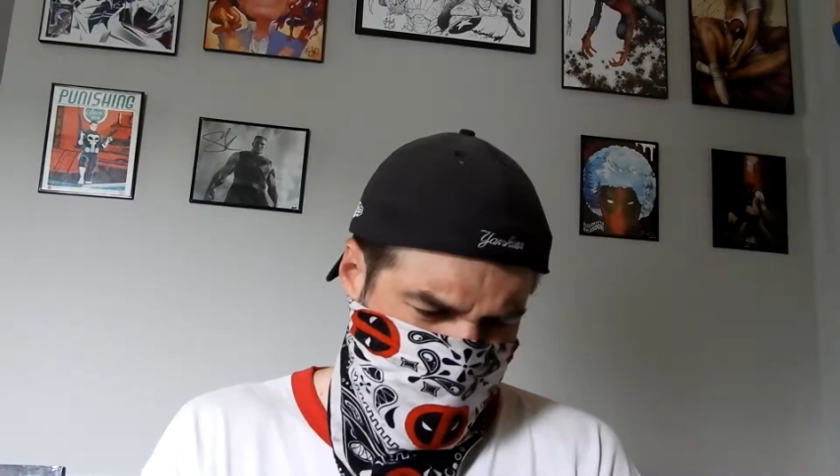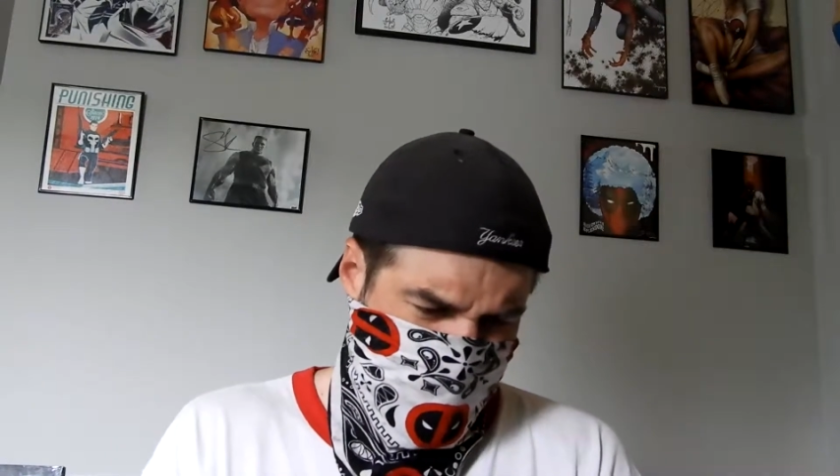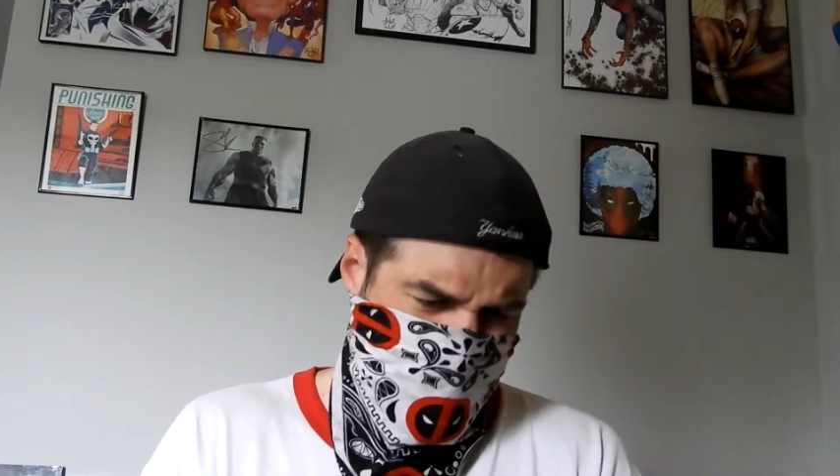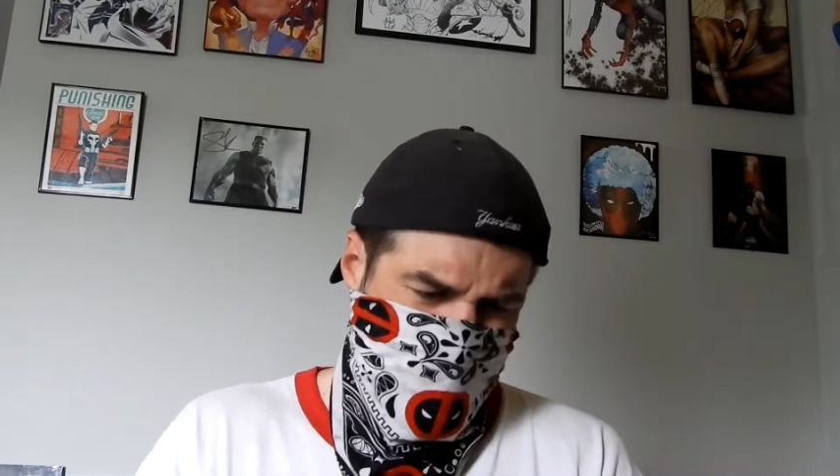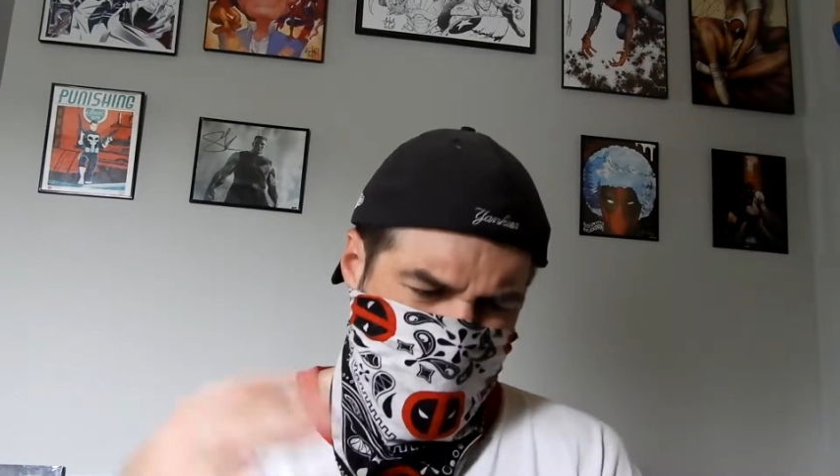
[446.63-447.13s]

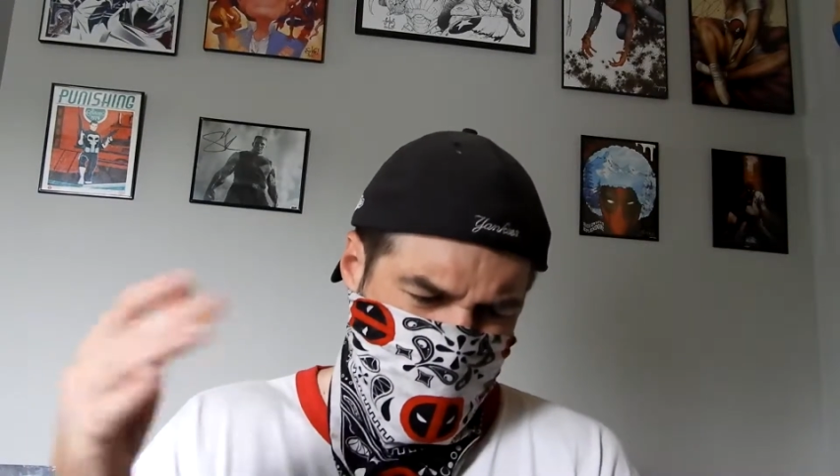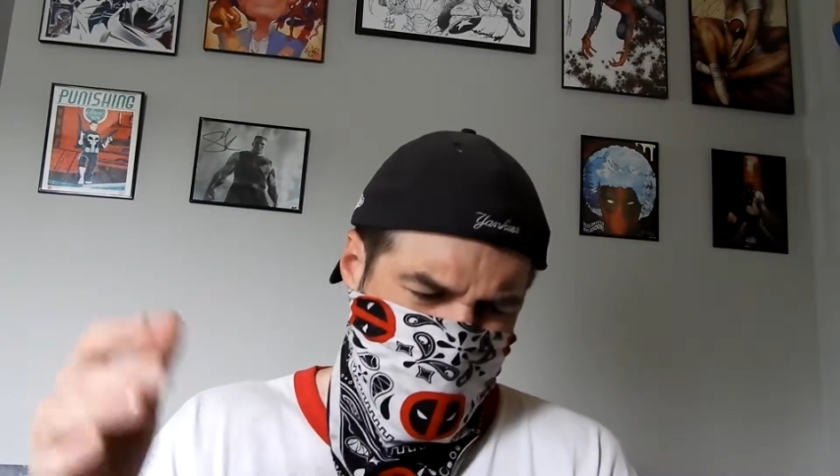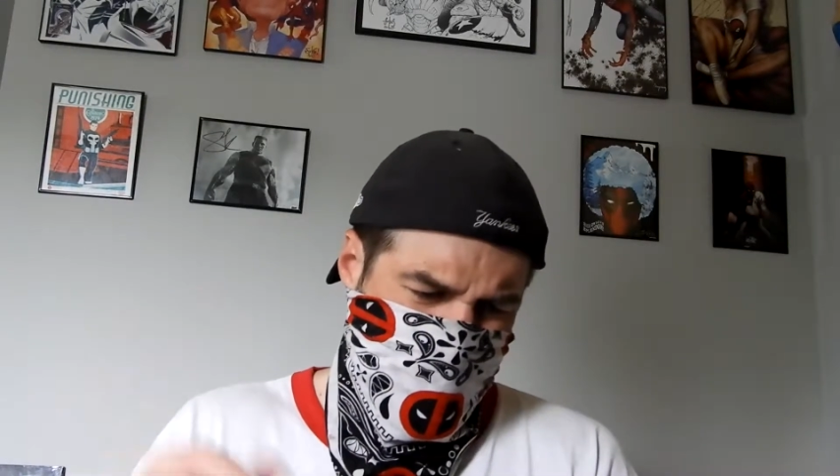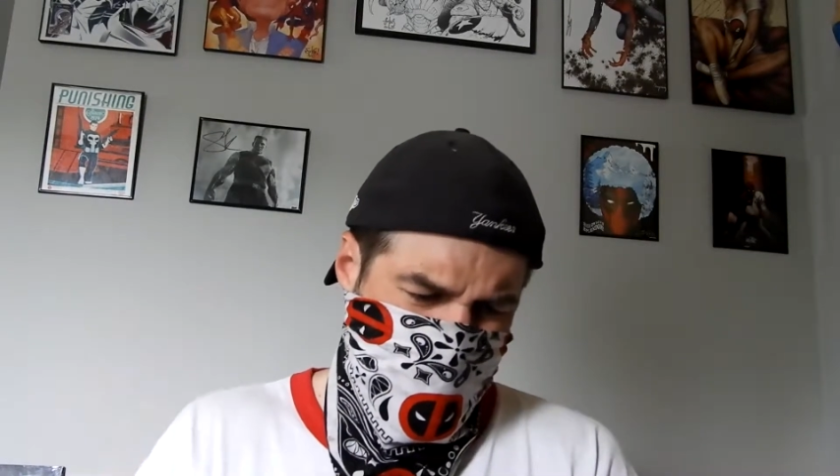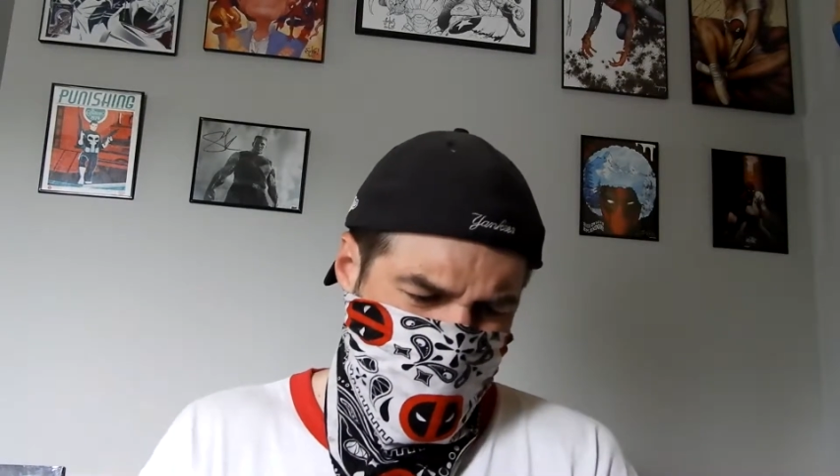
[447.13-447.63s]
Or the
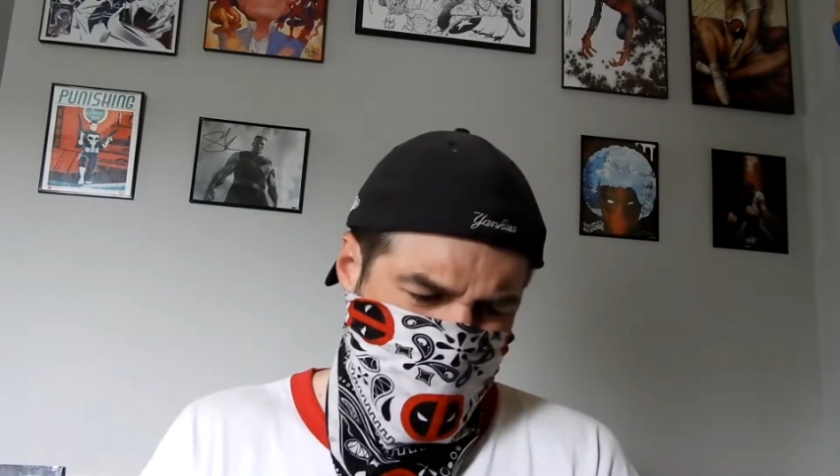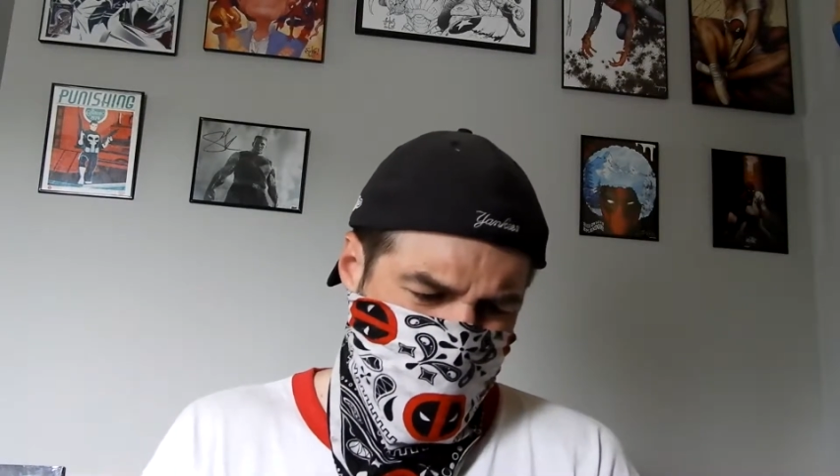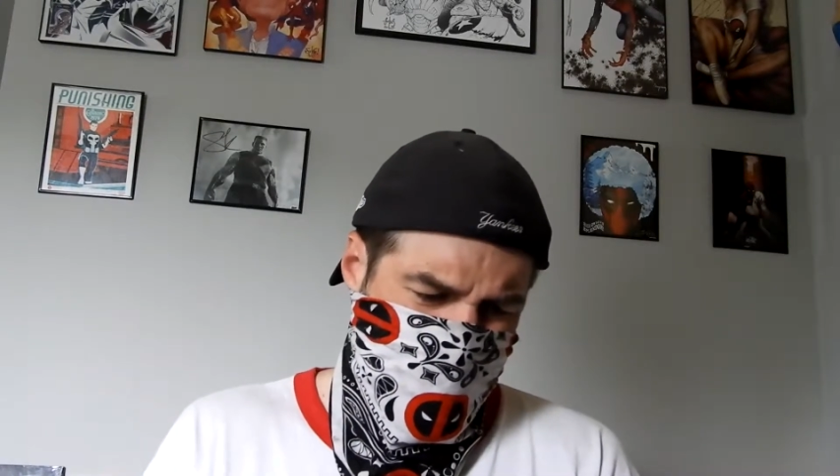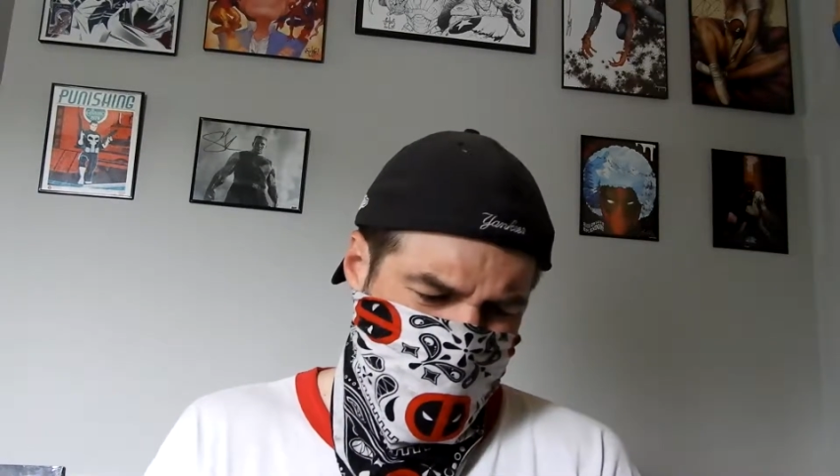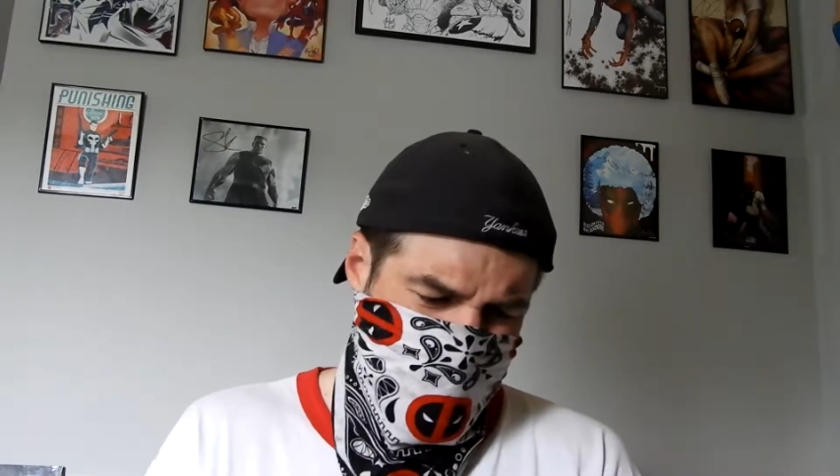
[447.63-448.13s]
opposing
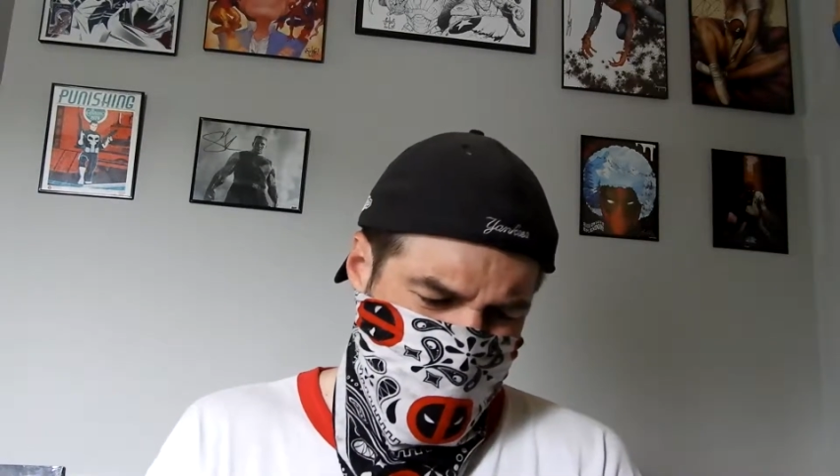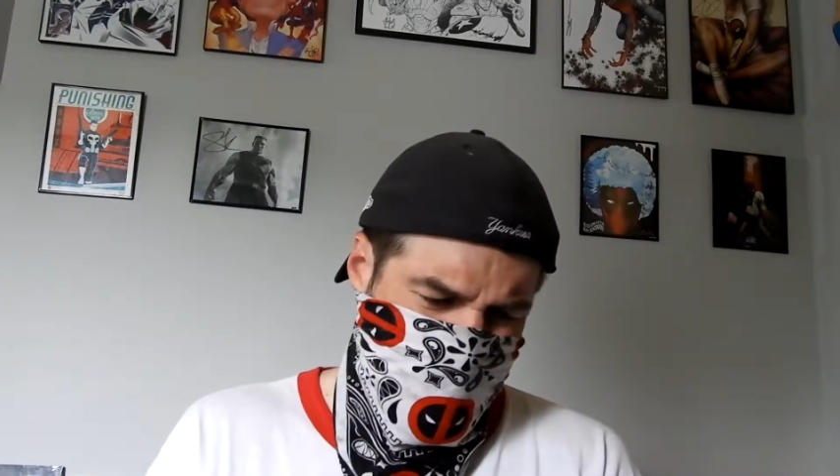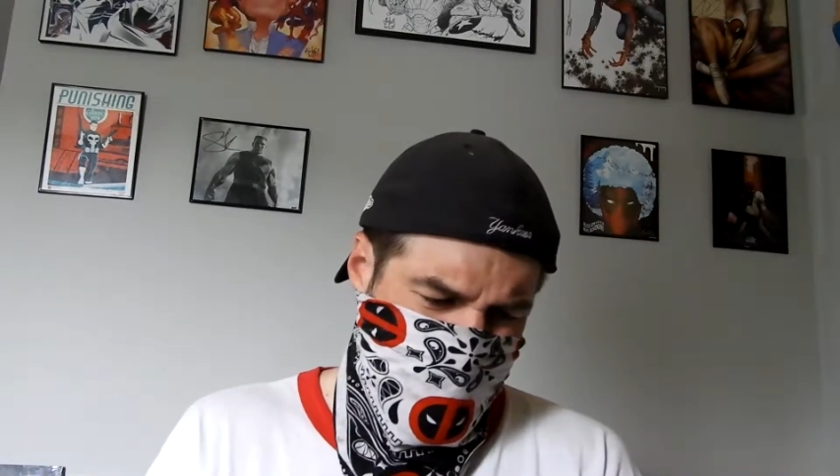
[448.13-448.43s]
force?